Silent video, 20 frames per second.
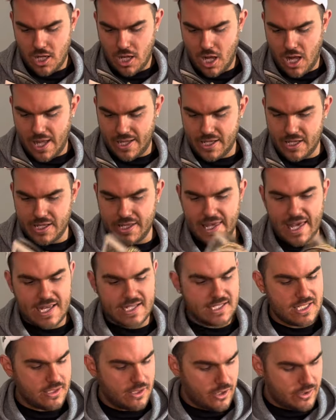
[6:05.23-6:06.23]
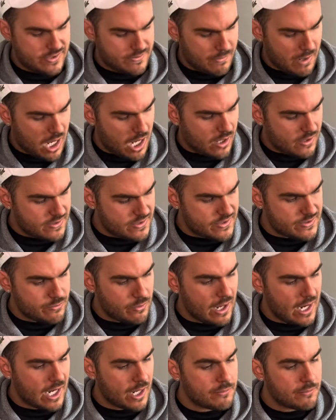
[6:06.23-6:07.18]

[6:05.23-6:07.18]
I can get at those marks as well,